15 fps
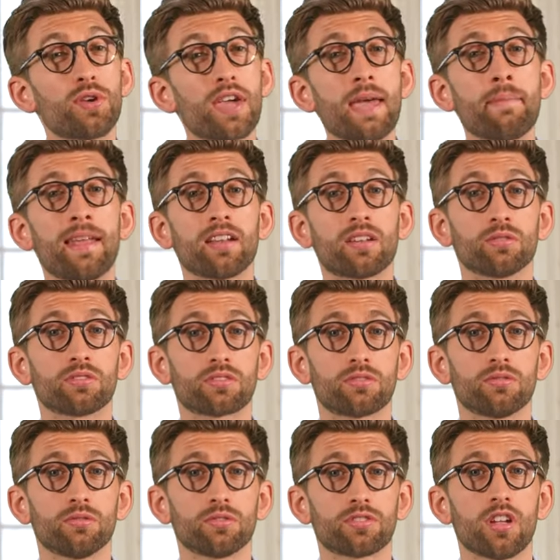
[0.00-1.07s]
K medical
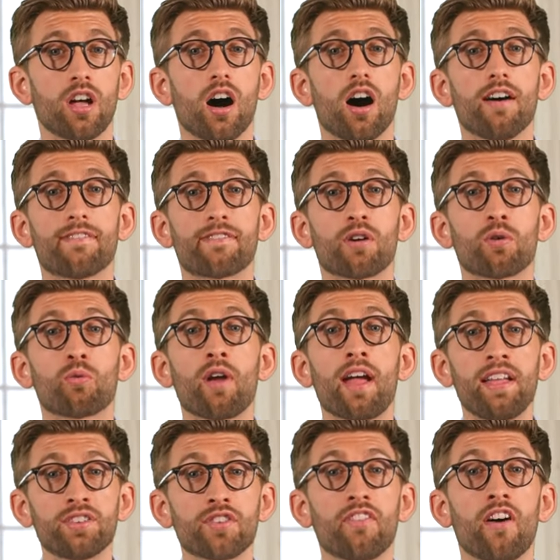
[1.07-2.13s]
schools offer a
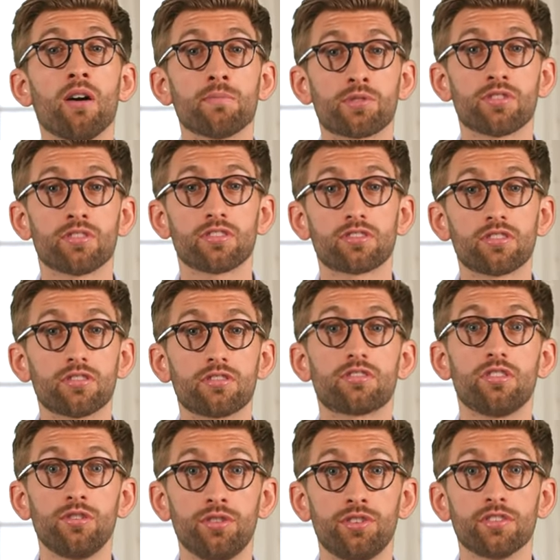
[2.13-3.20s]
range of options to
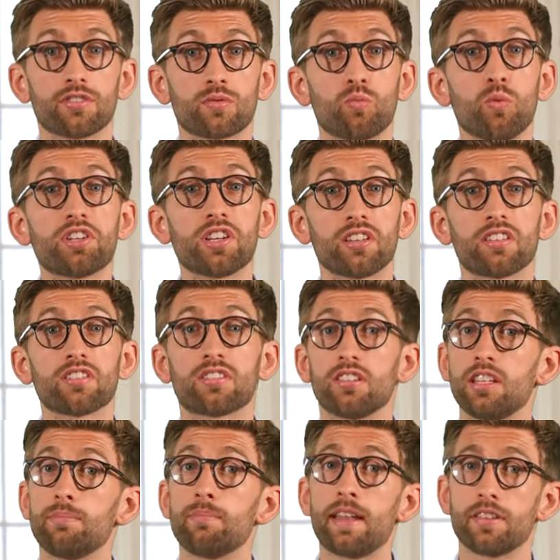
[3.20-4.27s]
students wishing to
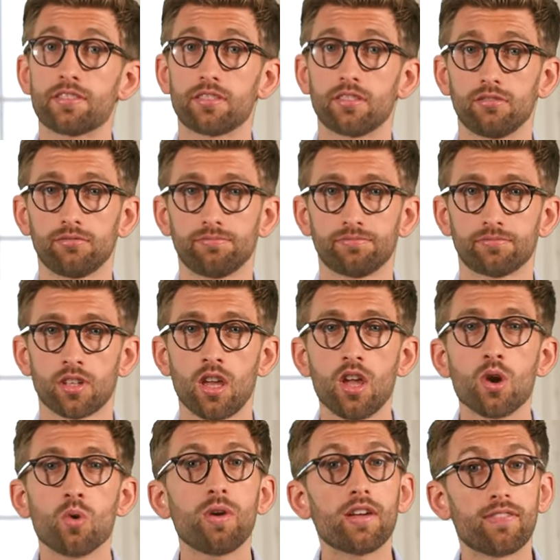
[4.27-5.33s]
study medicine.
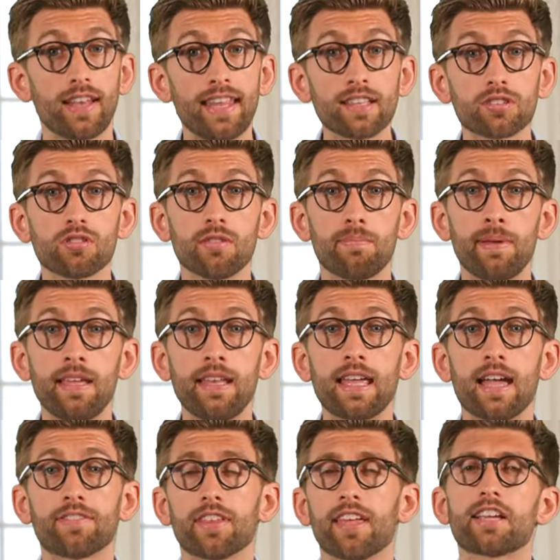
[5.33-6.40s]
We have linked to a P D
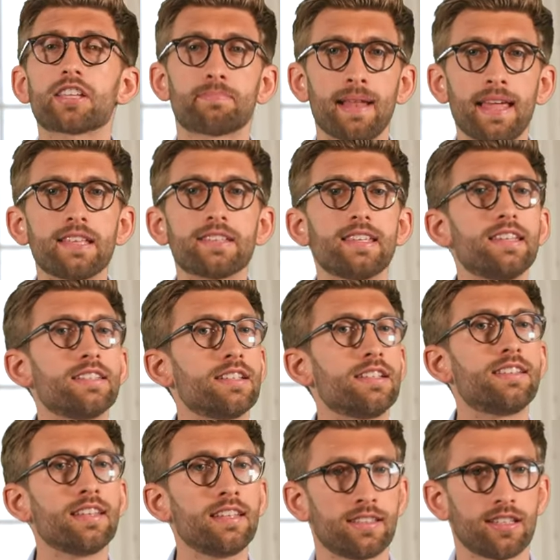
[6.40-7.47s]
F that explains these in
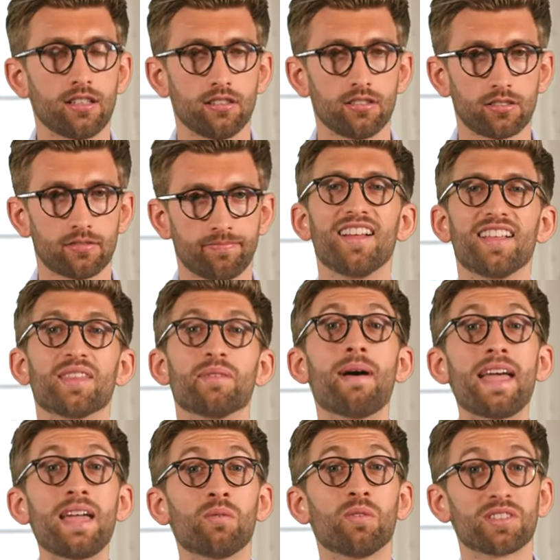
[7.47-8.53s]
details. The
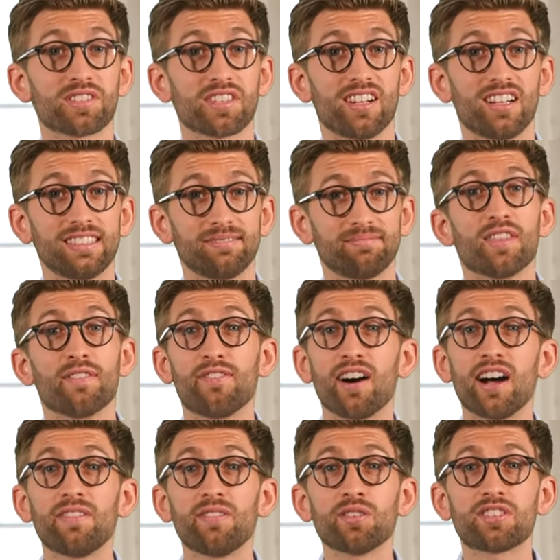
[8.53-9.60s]
main ones are the
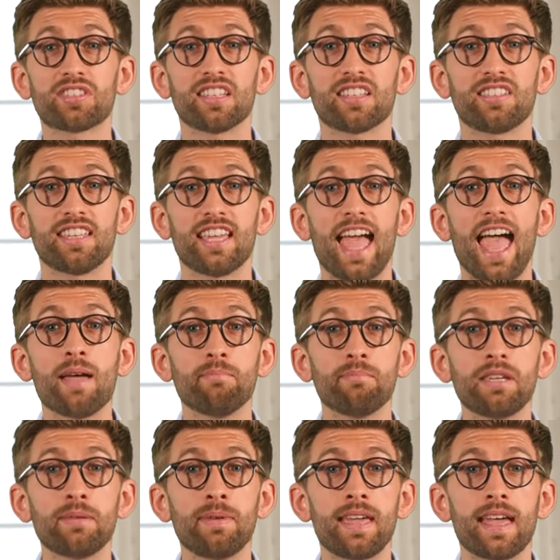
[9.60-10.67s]
five or six year M
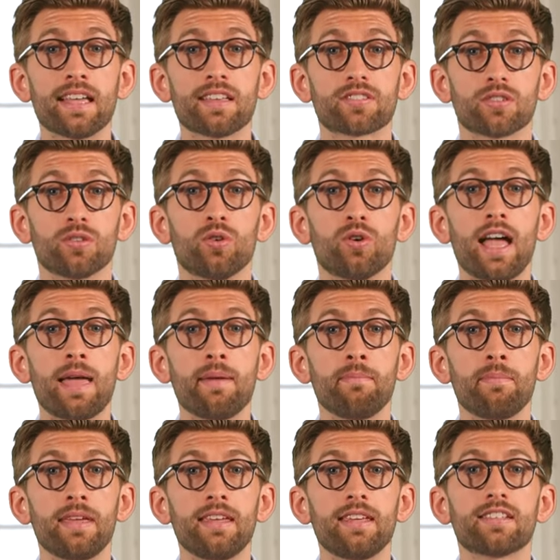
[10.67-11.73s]
B B S or M
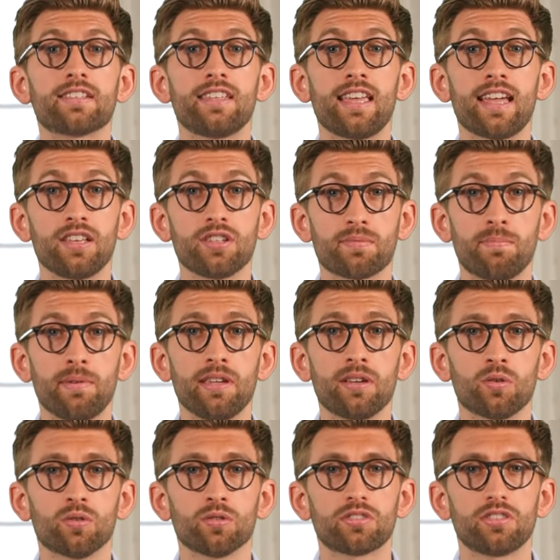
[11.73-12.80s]
B C H B
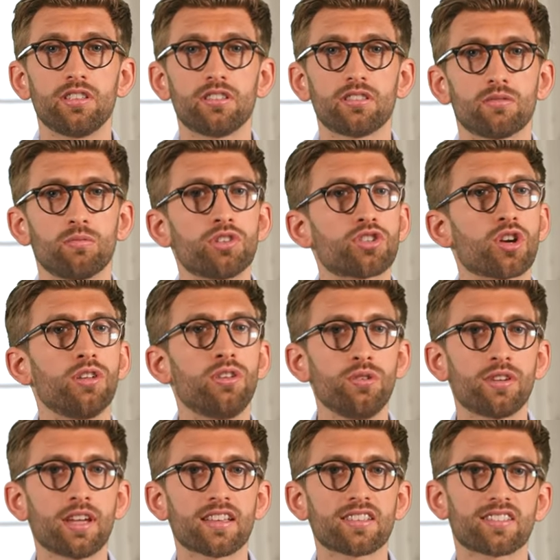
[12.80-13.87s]
courses, which are U C
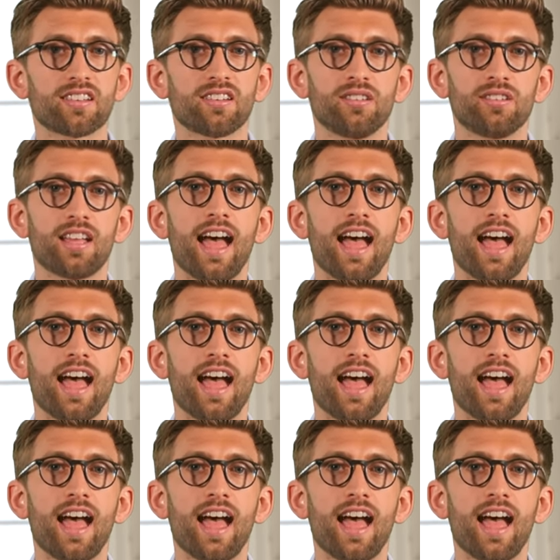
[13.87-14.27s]
A S code